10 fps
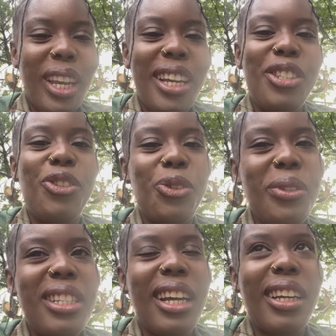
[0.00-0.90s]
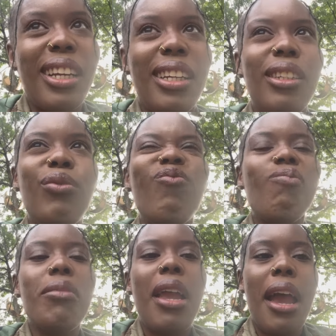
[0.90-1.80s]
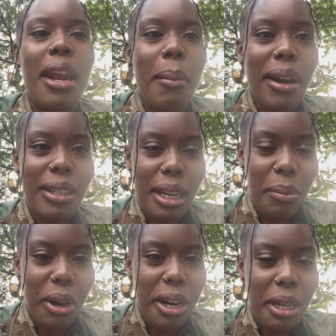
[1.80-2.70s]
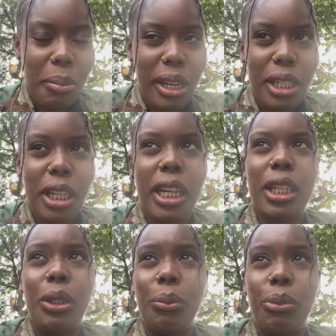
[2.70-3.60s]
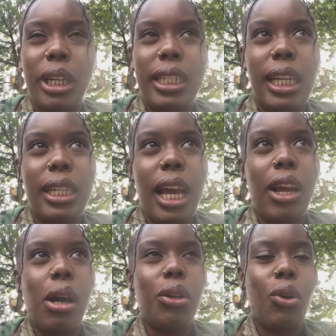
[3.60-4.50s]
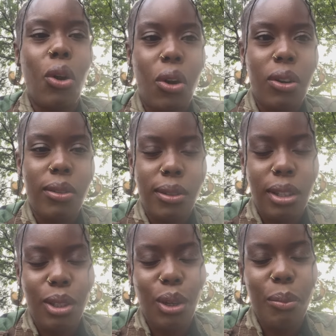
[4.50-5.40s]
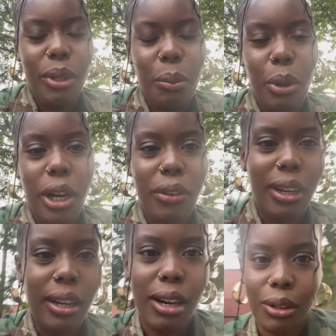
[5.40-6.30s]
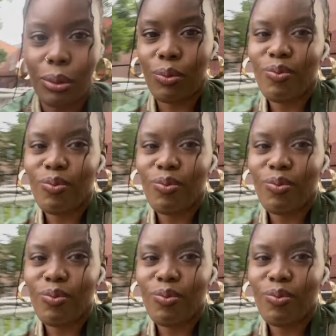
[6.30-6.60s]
It's June 2nd, and I'm at a day party, but I took a little break, so I got a call, so I'm in the park right now.